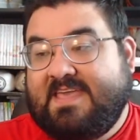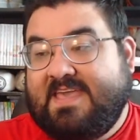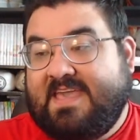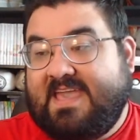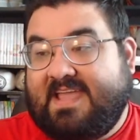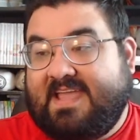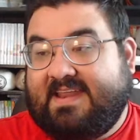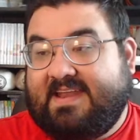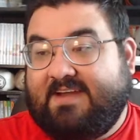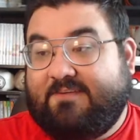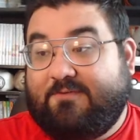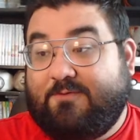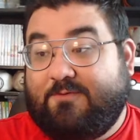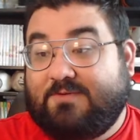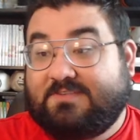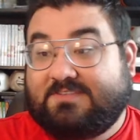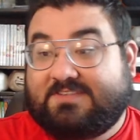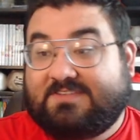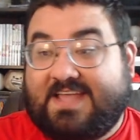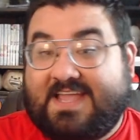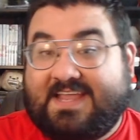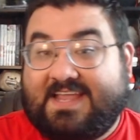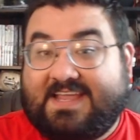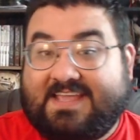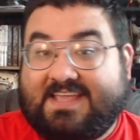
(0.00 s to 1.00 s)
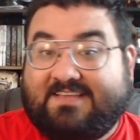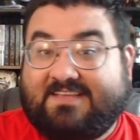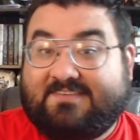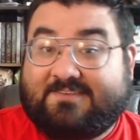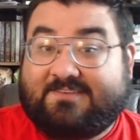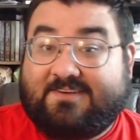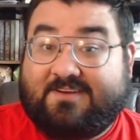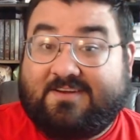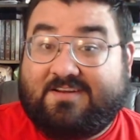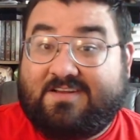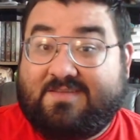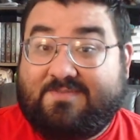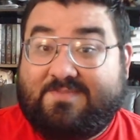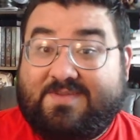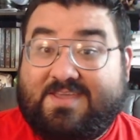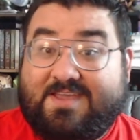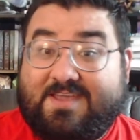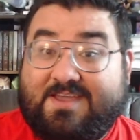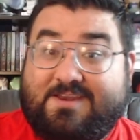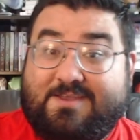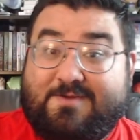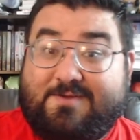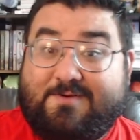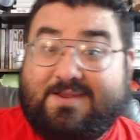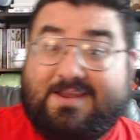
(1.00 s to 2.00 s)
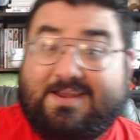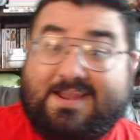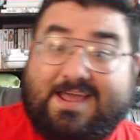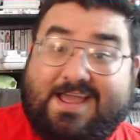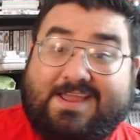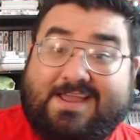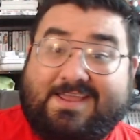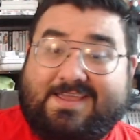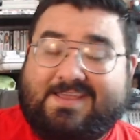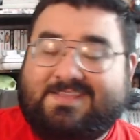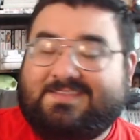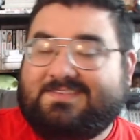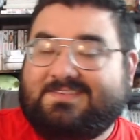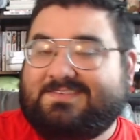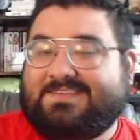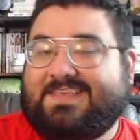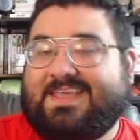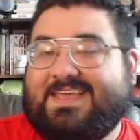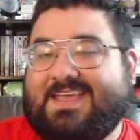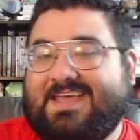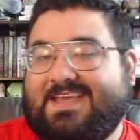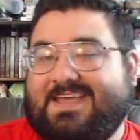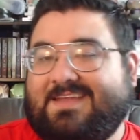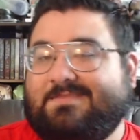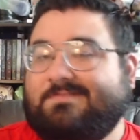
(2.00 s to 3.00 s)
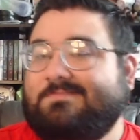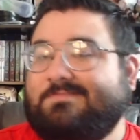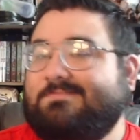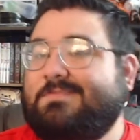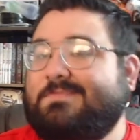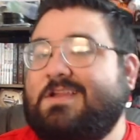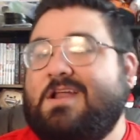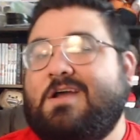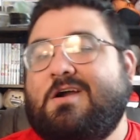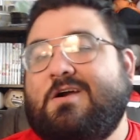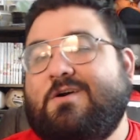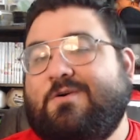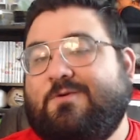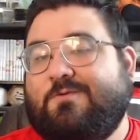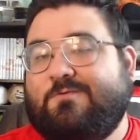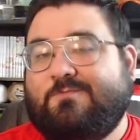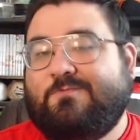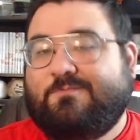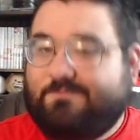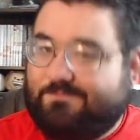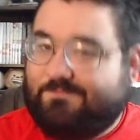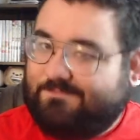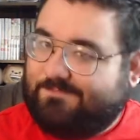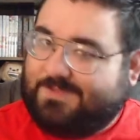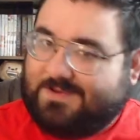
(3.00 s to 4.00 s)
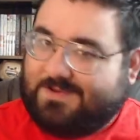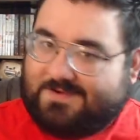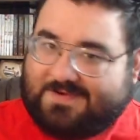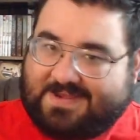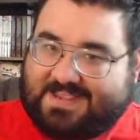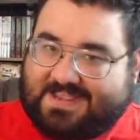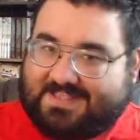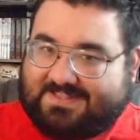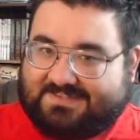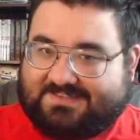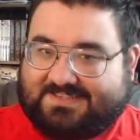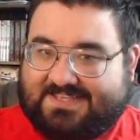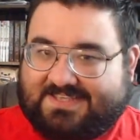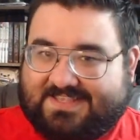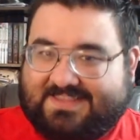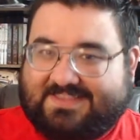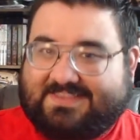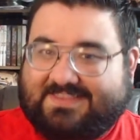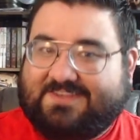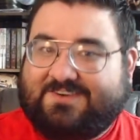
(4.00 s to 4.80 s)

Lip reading: And everyone's like, is there going to be a new alliance? And no, there isn't.